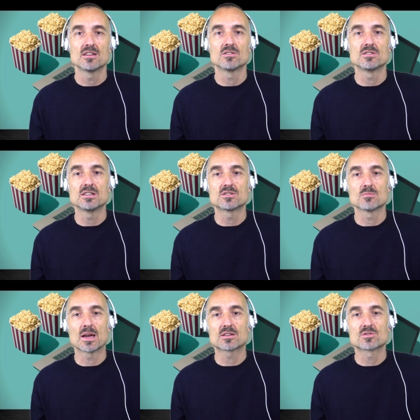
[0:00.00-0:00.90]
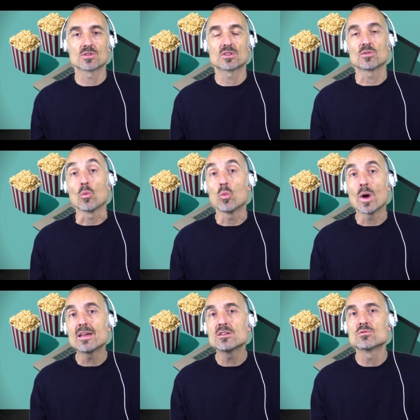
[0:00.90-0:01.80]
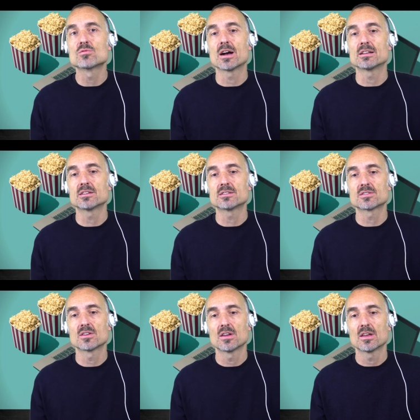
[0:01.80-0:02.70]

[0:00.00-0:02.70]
you need to make sure that the way you write it